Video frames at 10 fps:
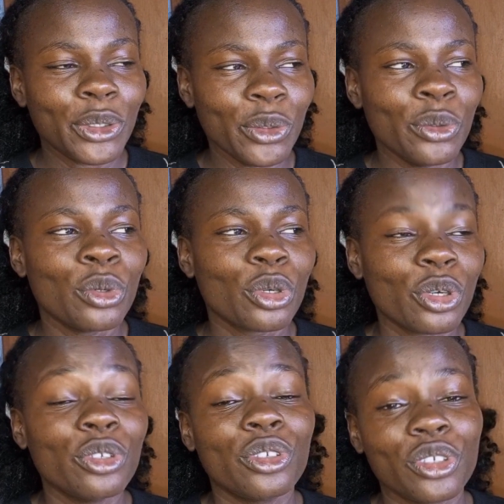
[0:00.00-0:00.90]
do
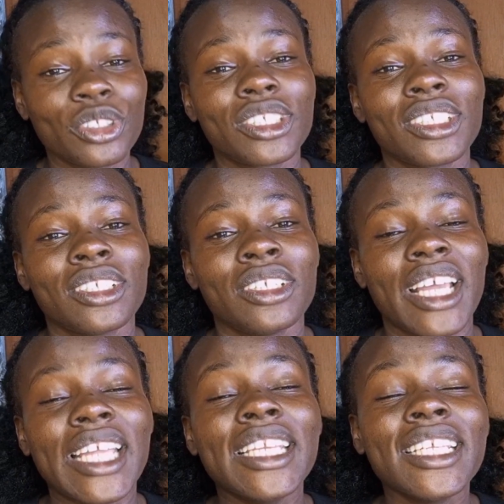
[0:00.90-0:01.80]
cornrows.
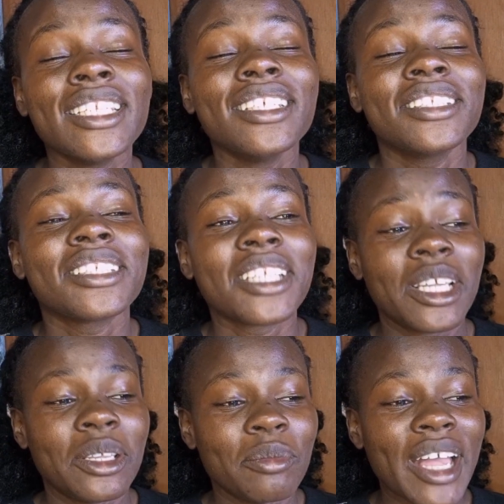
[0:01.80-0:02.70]
I need its
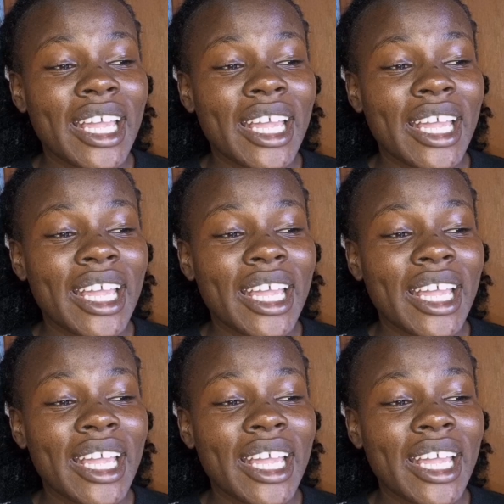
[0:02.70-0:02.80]
time.